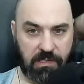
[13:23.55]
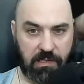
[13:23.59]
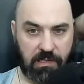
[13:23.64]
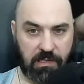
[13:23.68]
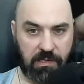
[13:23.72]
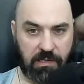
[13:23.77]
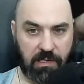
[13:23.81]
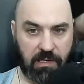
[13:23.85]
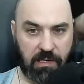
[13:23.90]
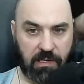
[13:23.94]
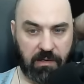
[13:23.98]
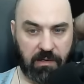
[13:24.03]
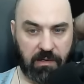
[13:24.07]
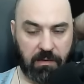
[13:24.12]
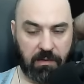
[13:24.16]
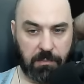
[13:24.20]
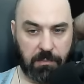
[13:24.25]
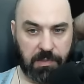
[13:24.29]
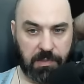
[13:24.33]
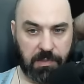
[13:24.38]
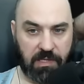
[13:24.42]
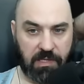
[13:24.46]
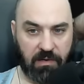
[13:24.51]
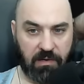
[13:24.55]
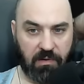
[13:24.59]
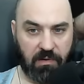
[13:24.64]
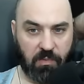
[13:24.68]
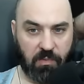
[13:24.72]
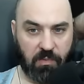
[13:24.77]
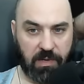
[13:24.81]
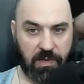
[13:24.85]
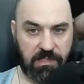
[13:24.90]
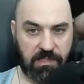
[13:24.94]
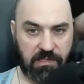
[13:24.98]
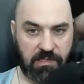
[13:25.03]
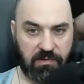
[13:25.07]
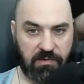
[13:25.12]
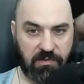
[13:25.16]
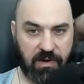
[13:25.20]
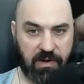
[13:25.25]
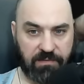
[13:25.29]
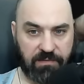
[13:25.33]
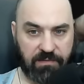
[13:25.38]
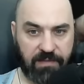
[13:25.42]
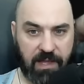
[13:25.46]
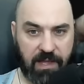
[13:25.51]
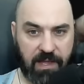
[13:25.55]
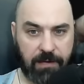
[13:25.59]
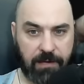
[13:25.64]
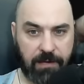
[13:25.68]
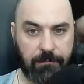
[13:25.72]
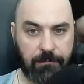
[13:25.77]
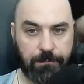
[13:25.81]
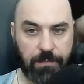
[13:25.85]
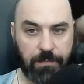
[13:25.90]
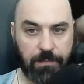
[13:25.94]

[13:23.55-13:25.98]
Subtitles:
in there, but there are ways to craft that.